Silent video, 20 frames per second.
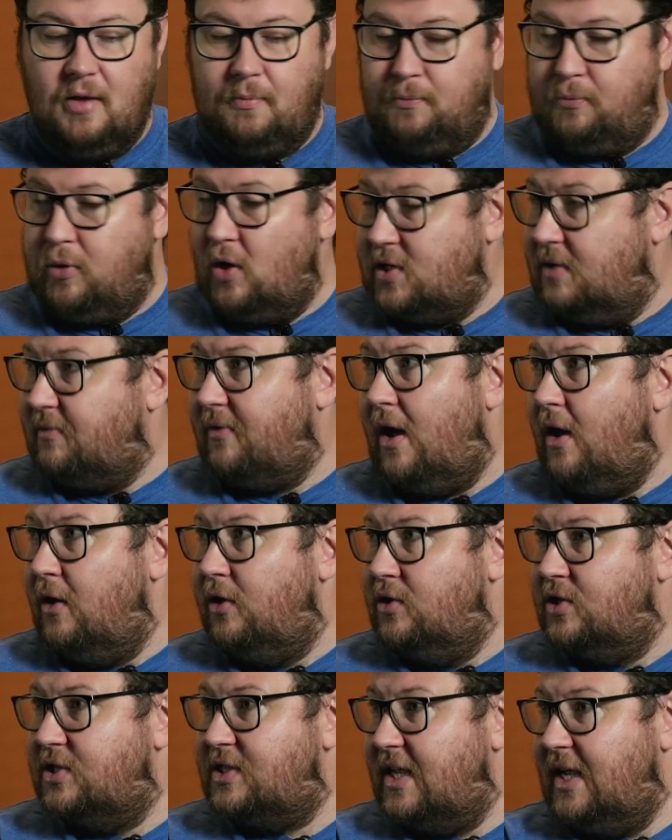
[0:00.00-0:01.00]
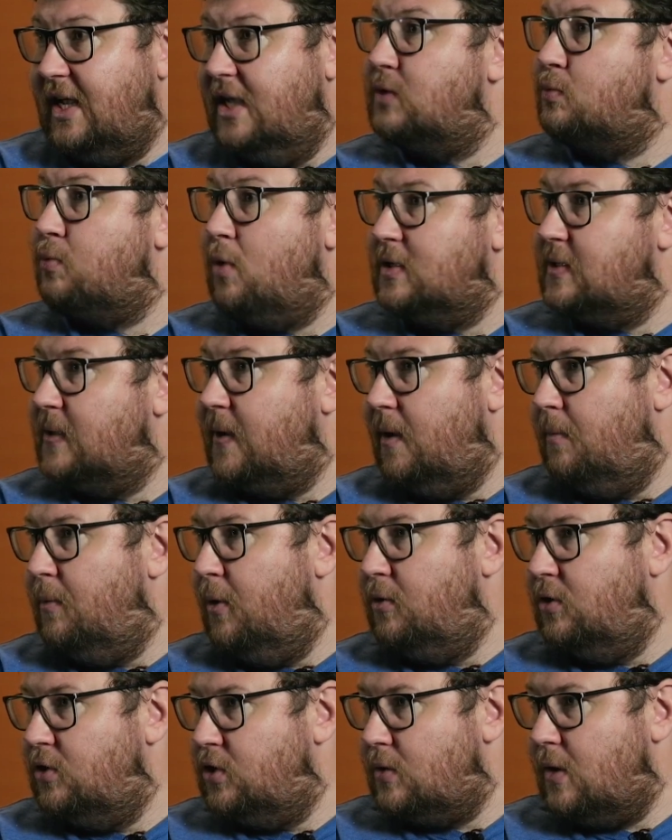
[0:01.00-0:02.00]
the project file, you just say, is Roslyn
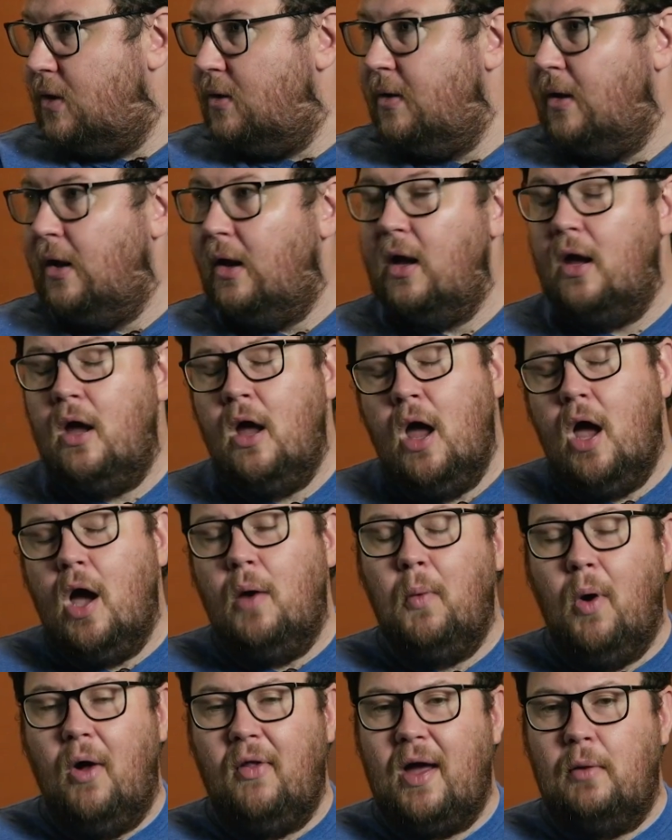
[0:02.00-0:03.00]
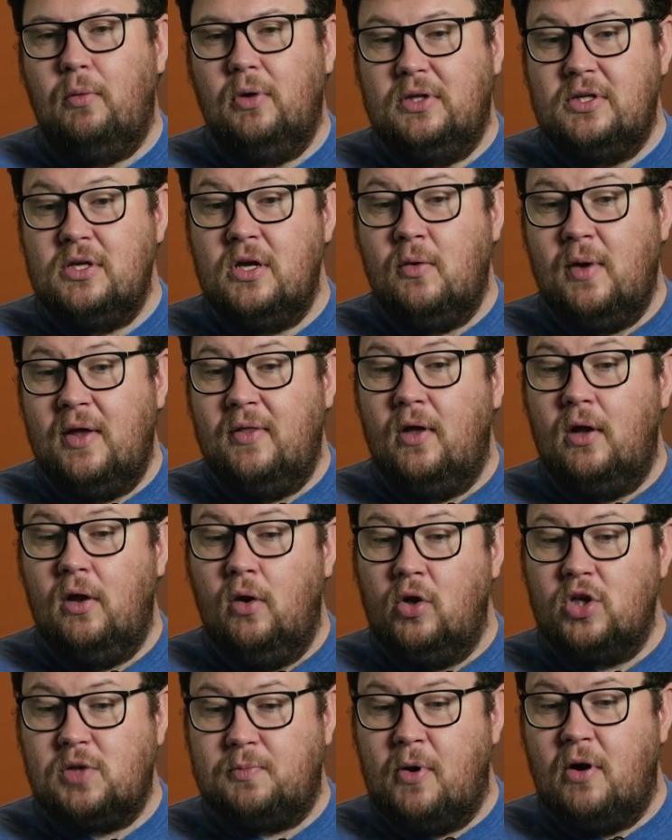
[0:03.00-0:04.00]
component true? And what that will do in the
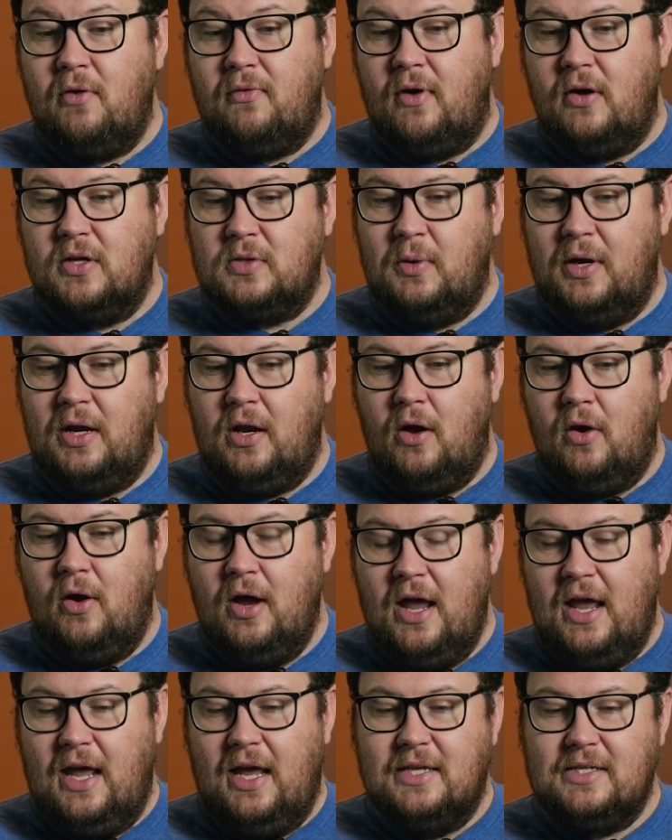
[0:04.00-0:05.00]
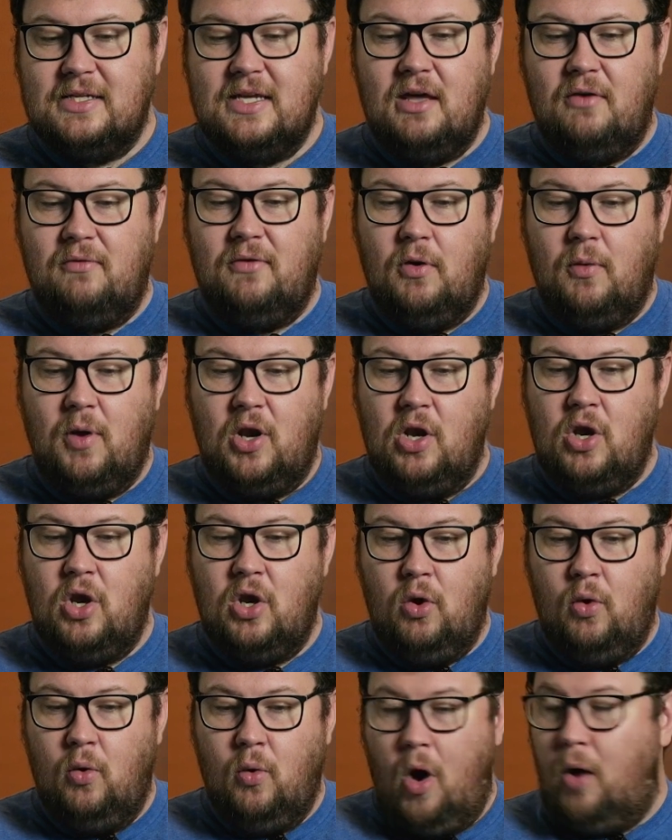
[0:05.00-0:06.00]
launch profiles window is give you a
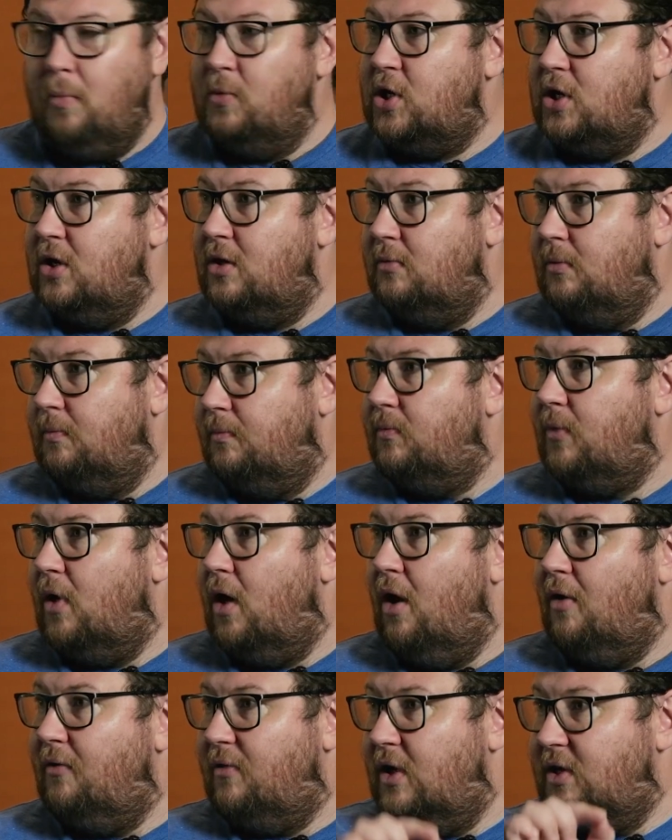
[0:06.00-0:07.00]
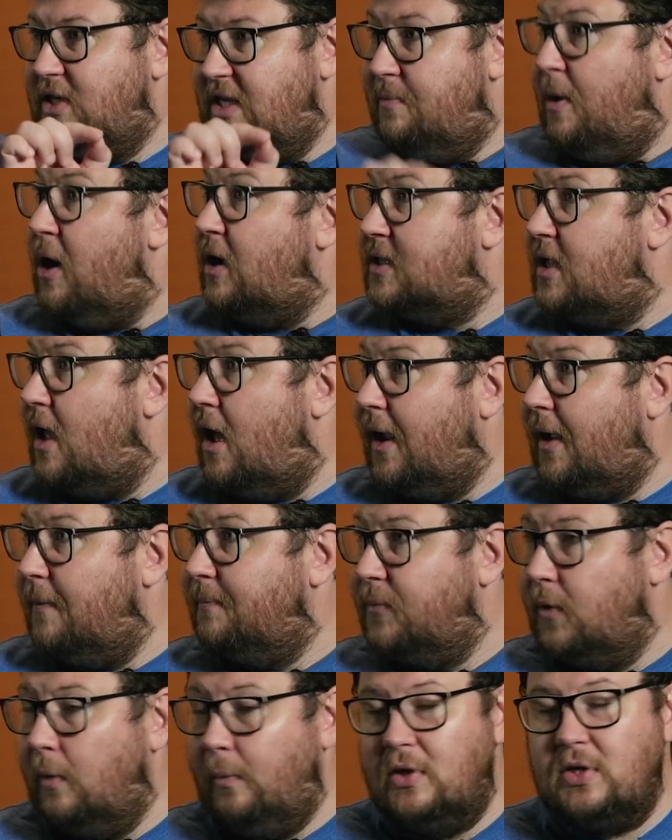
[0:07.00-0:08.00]
new option of a debug target,
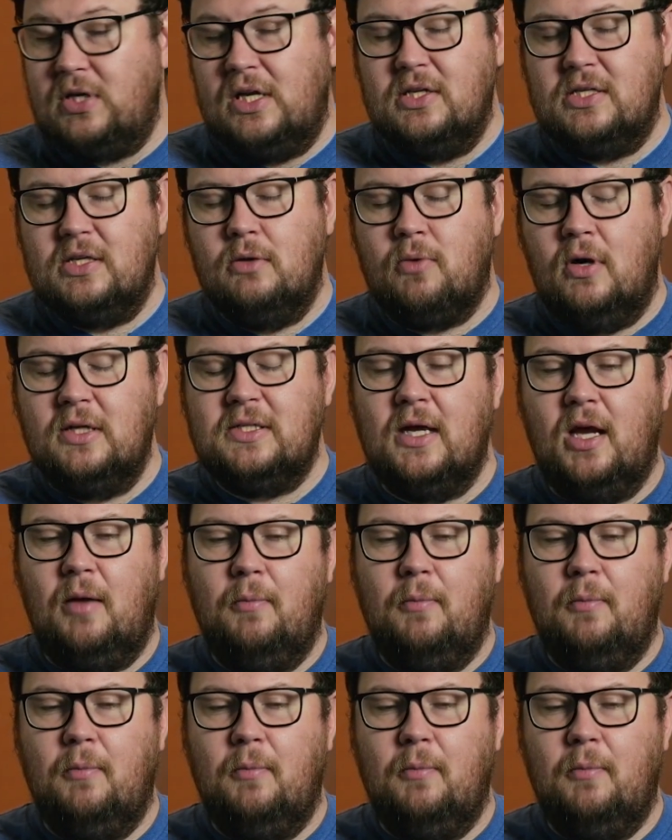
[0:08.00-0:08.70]
which is the Roslyn